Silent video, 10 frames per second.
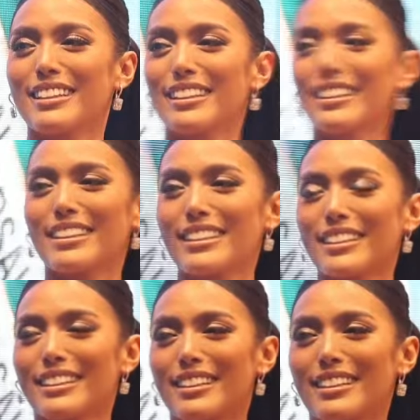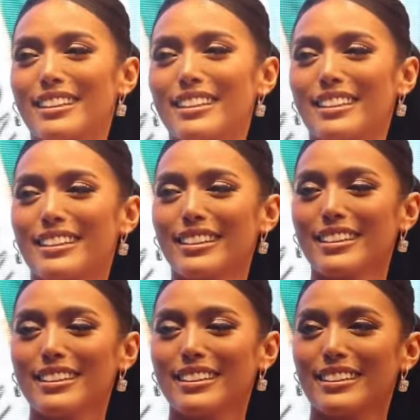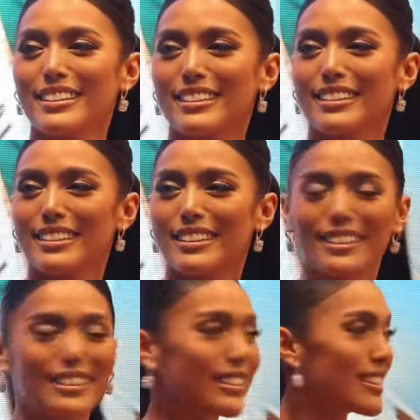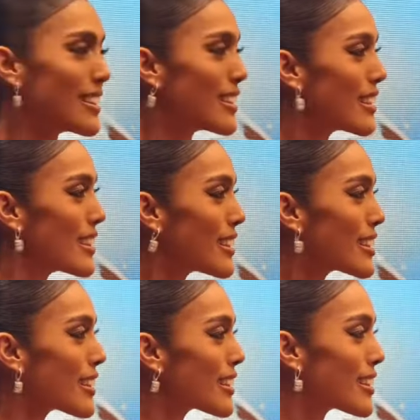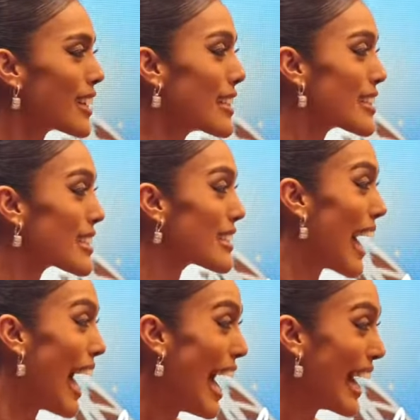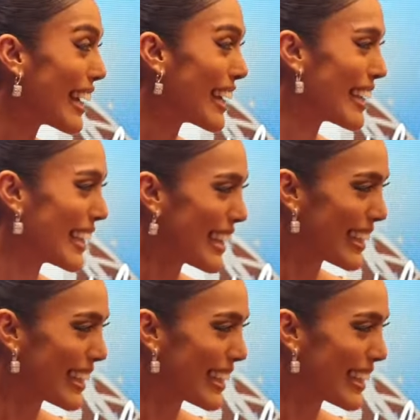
Having said that, it's an honor to have you all here today to